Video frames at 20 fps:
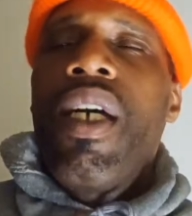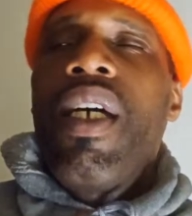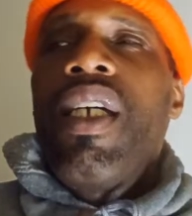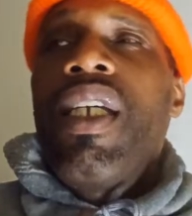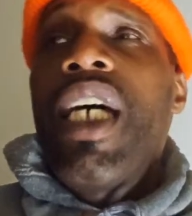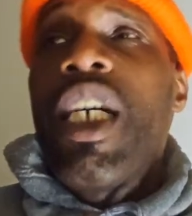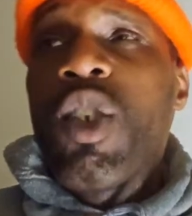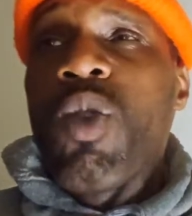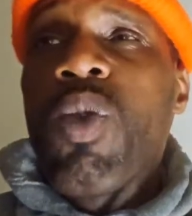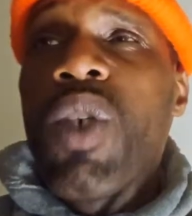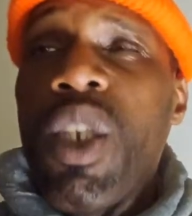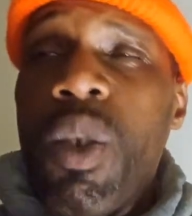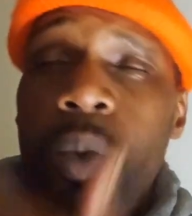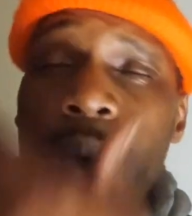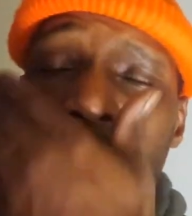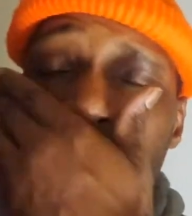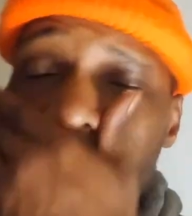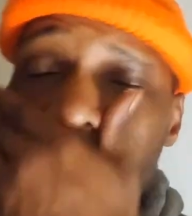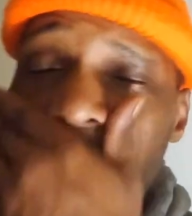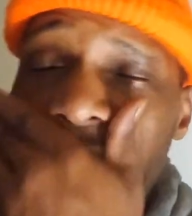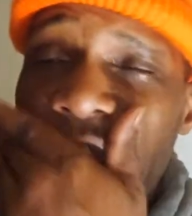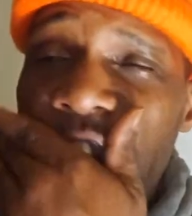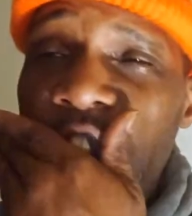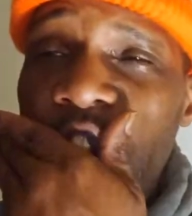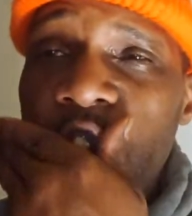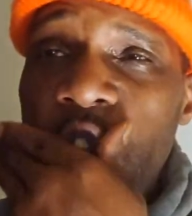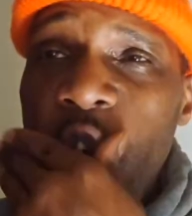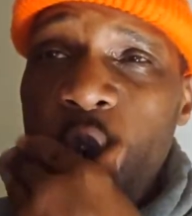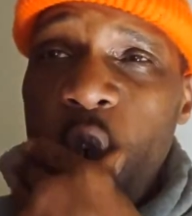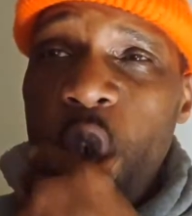That's really what it
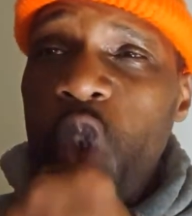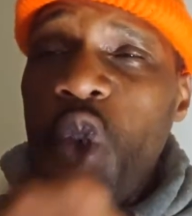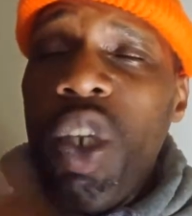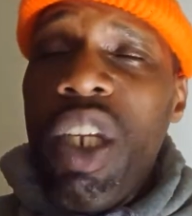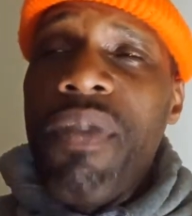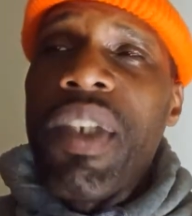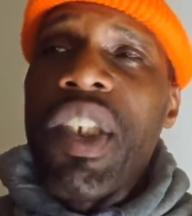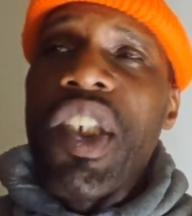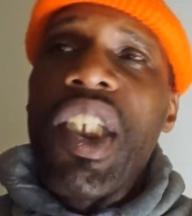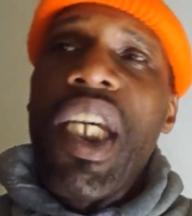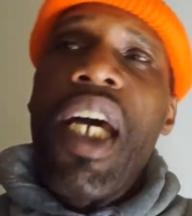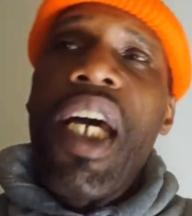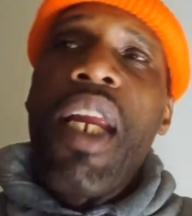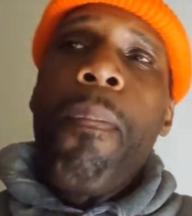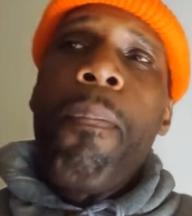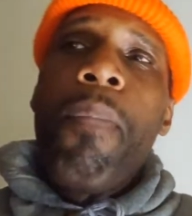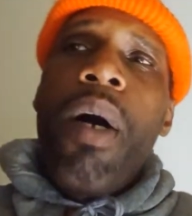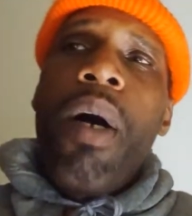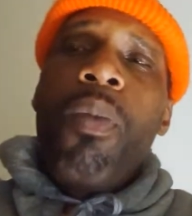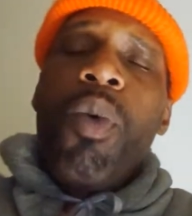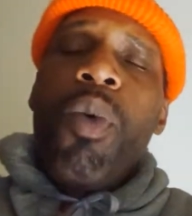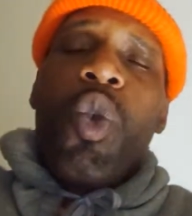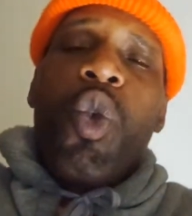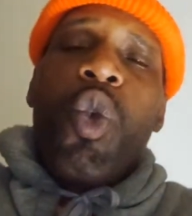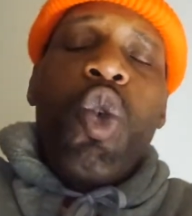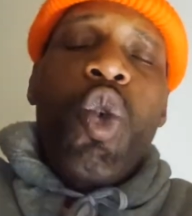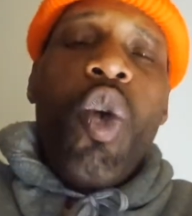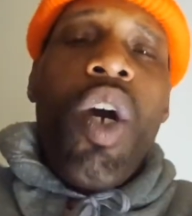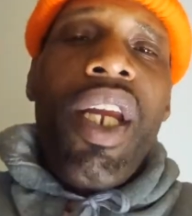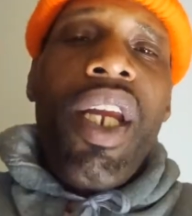is. When you live inside a bubble, you
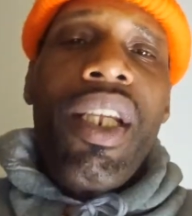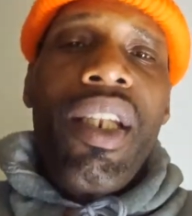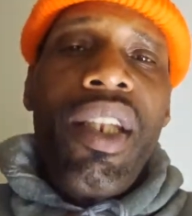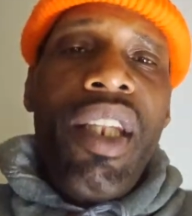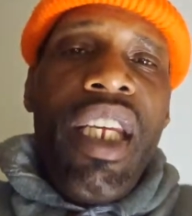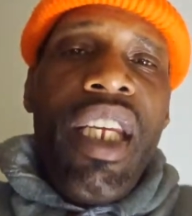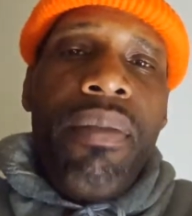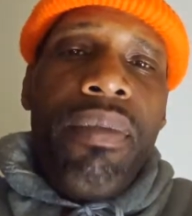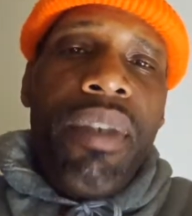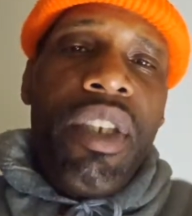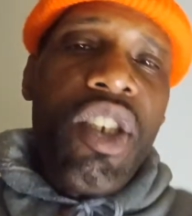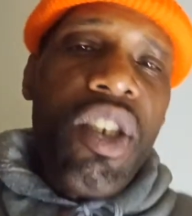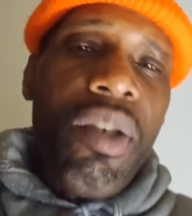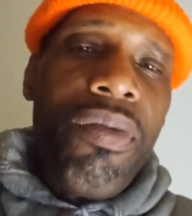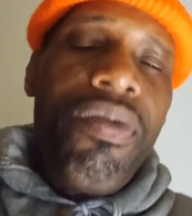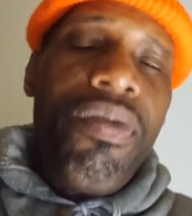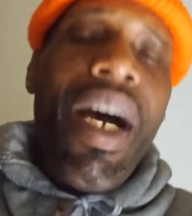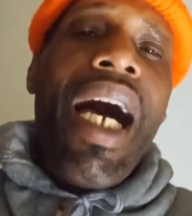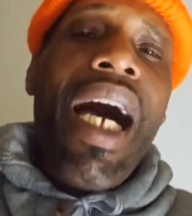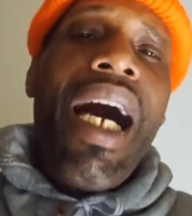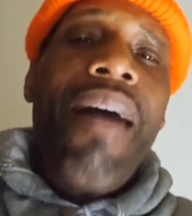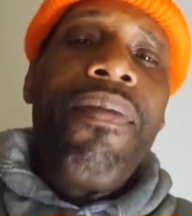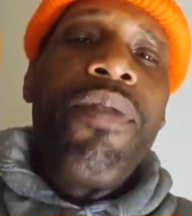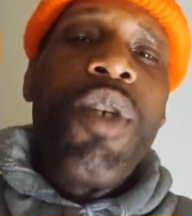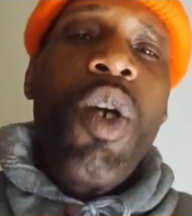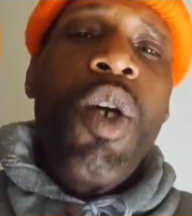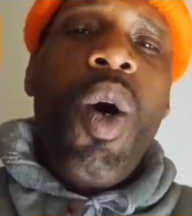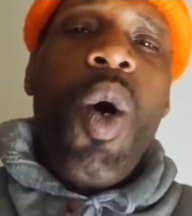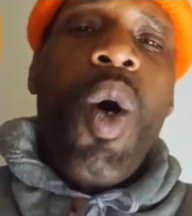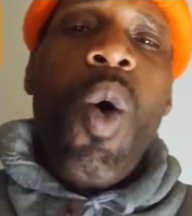trying to live to survive
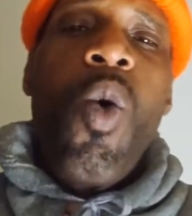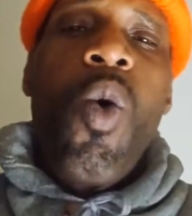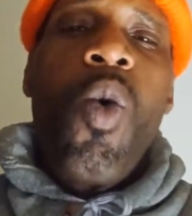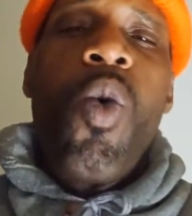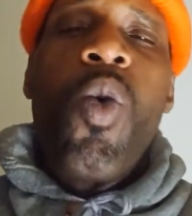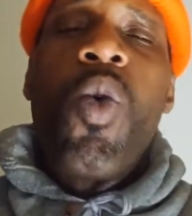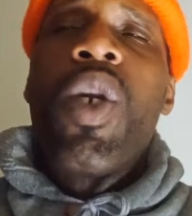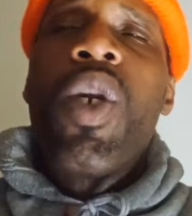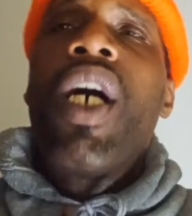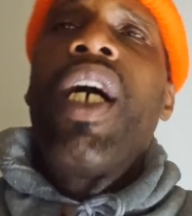your own